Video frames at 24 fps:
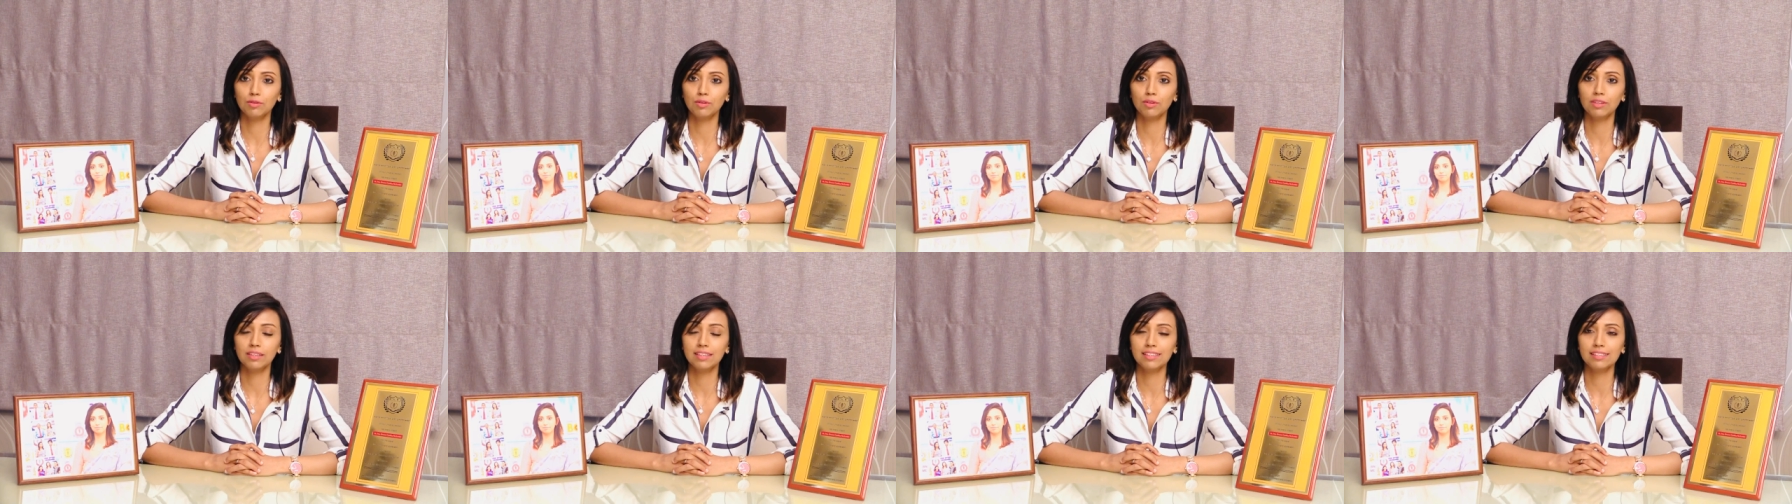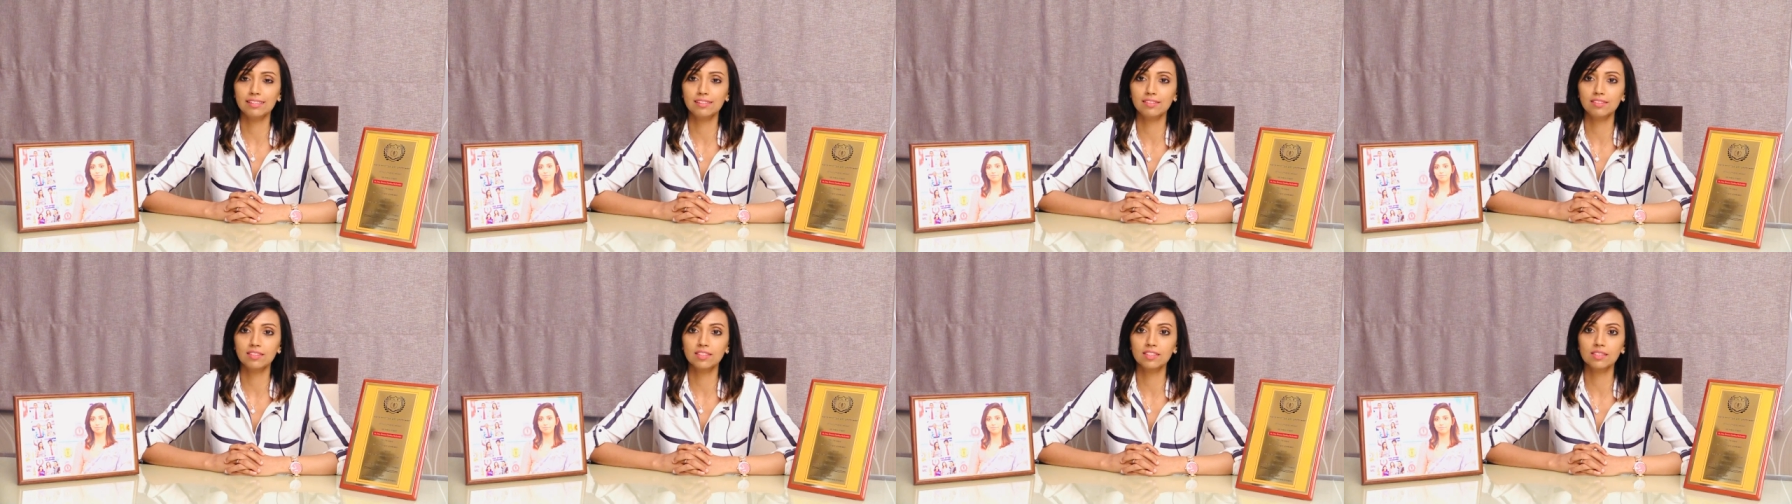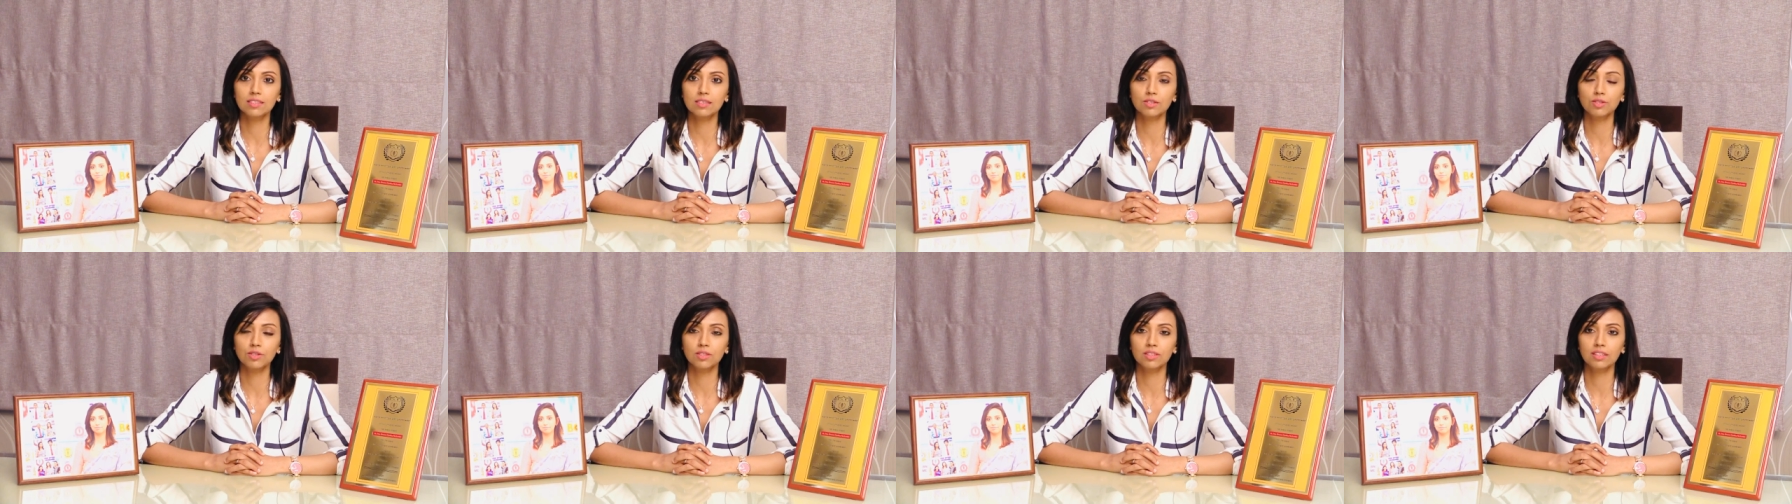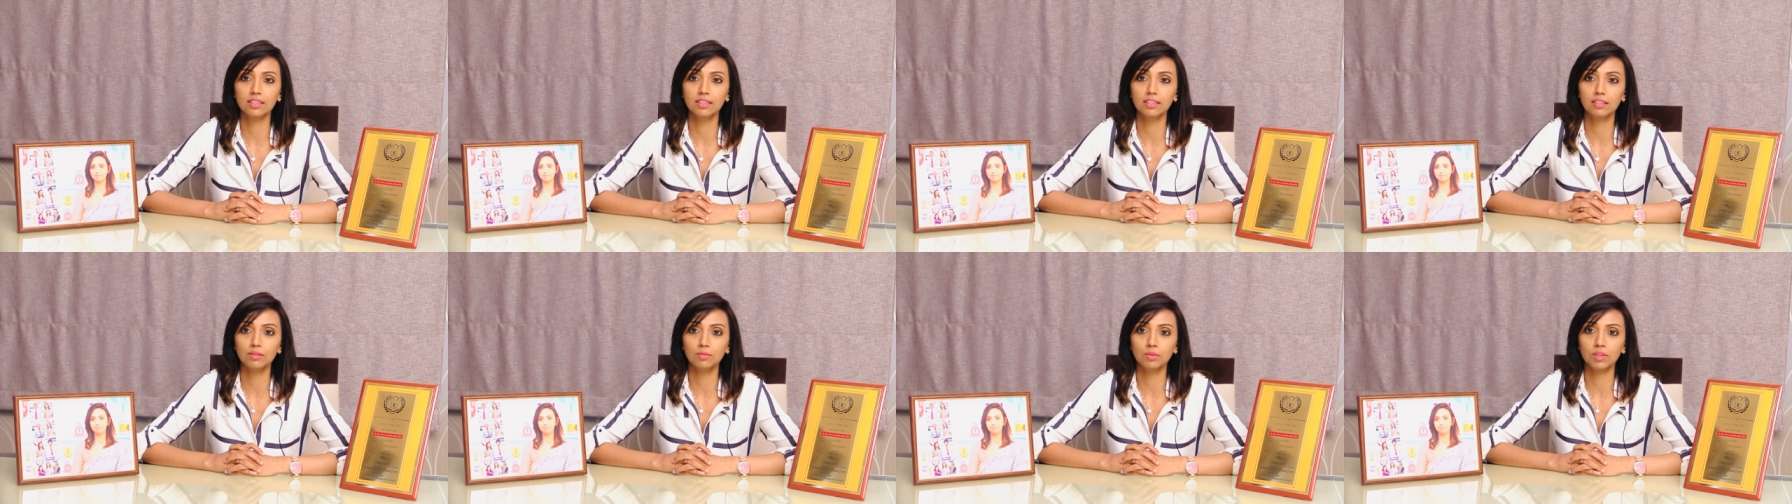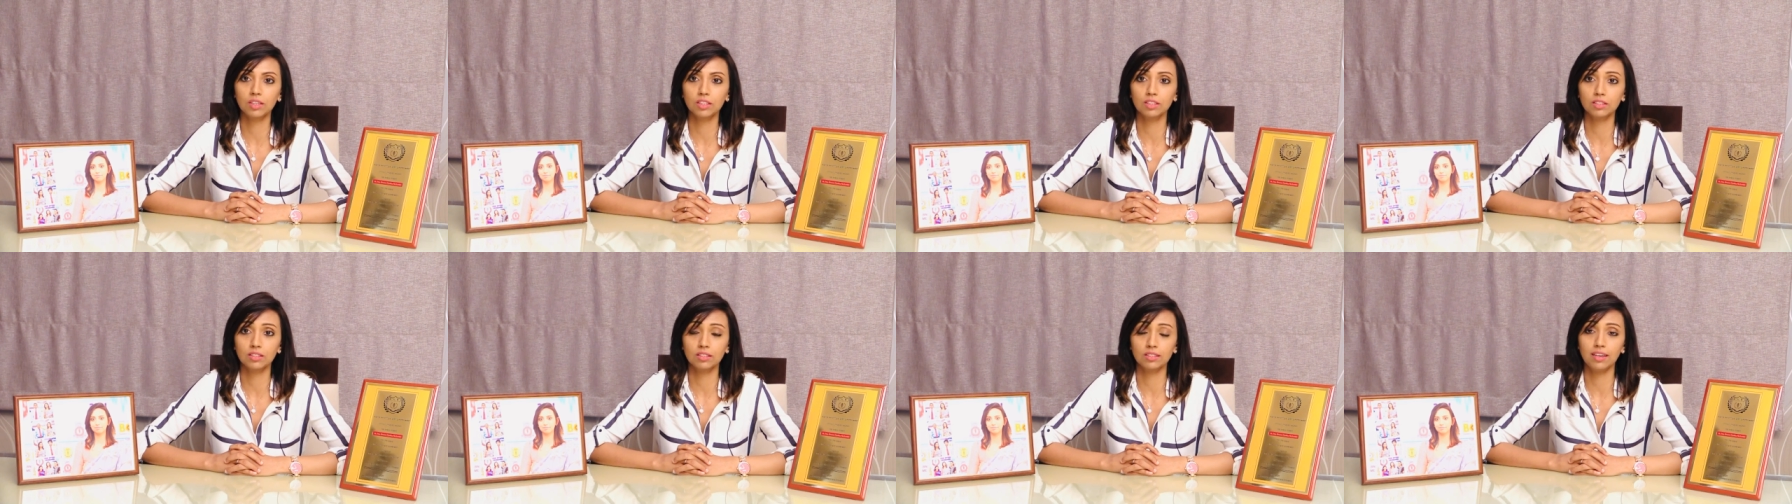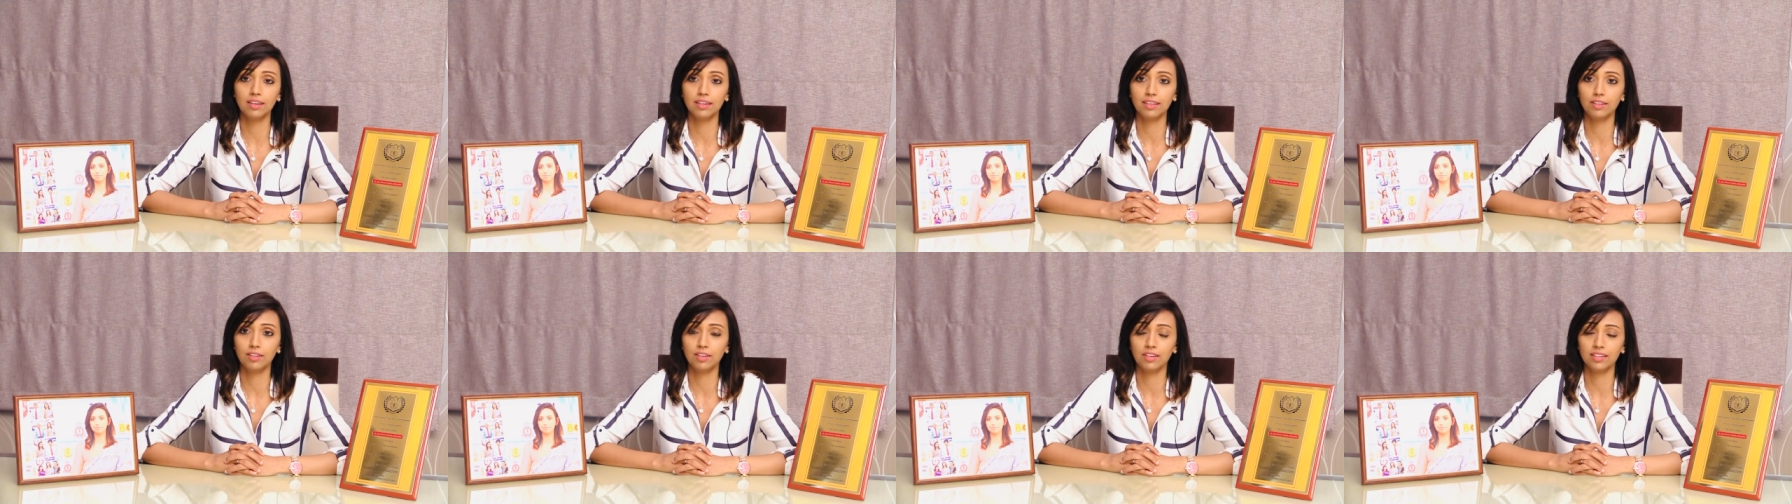for Health Research and Innovation
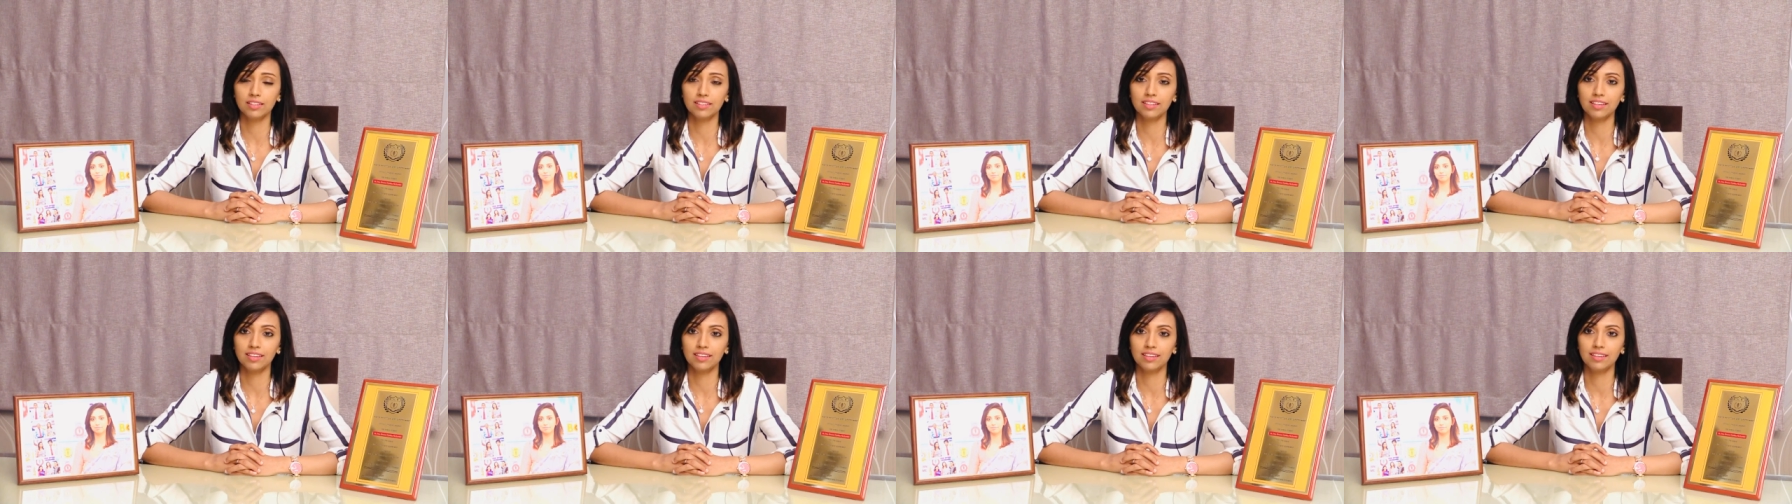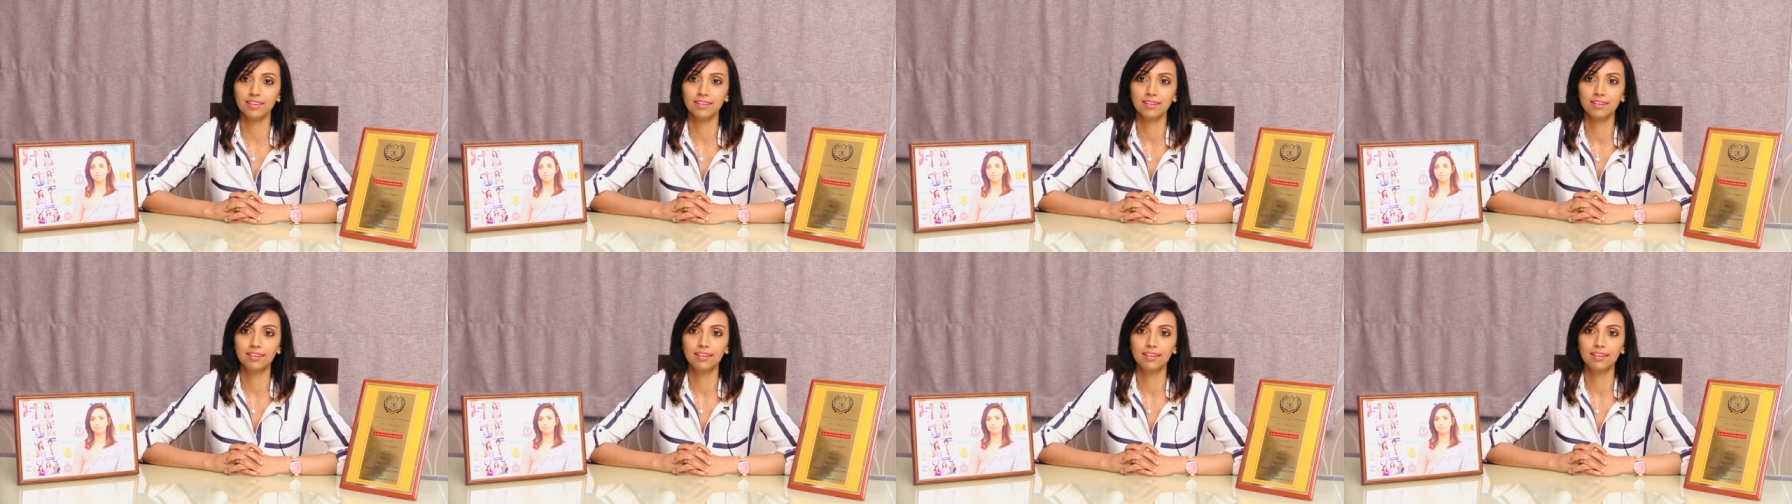hierarchy,